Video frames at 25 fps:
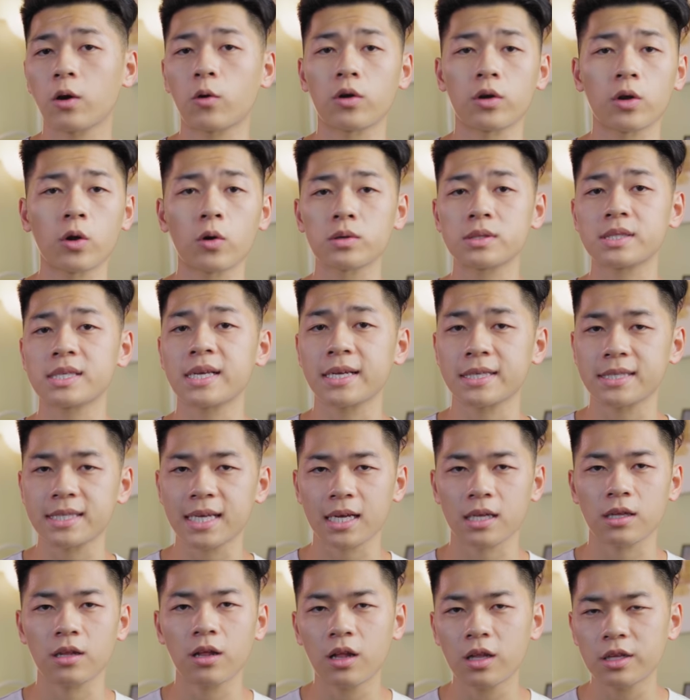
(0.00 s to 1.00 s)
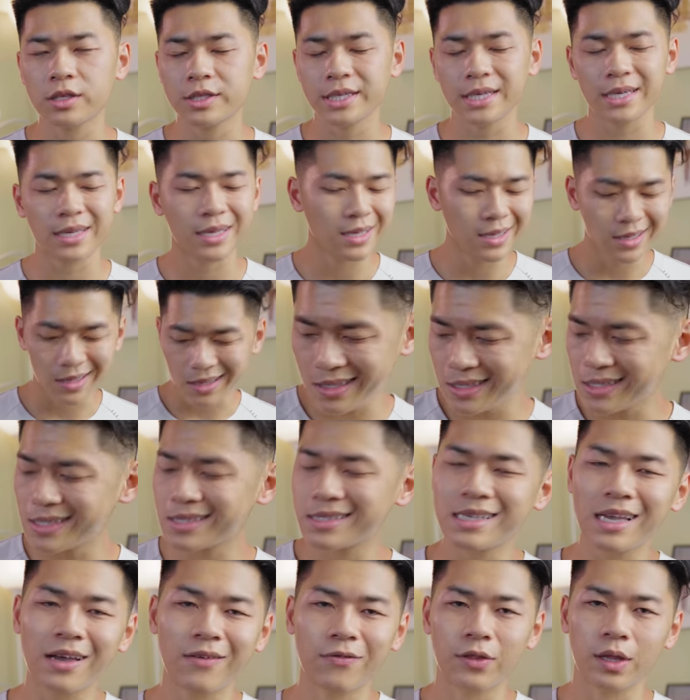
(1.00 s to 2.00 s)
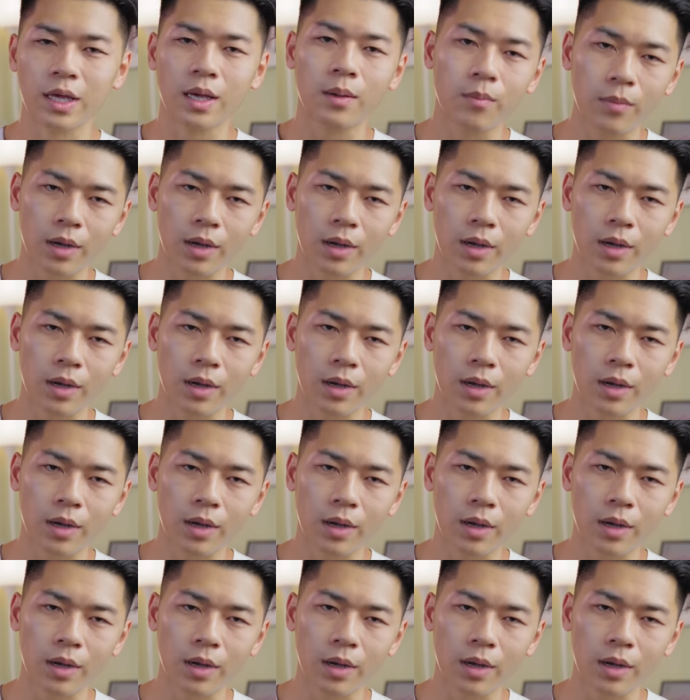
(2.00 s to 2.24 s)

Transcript: or no stink technology. This is definitely a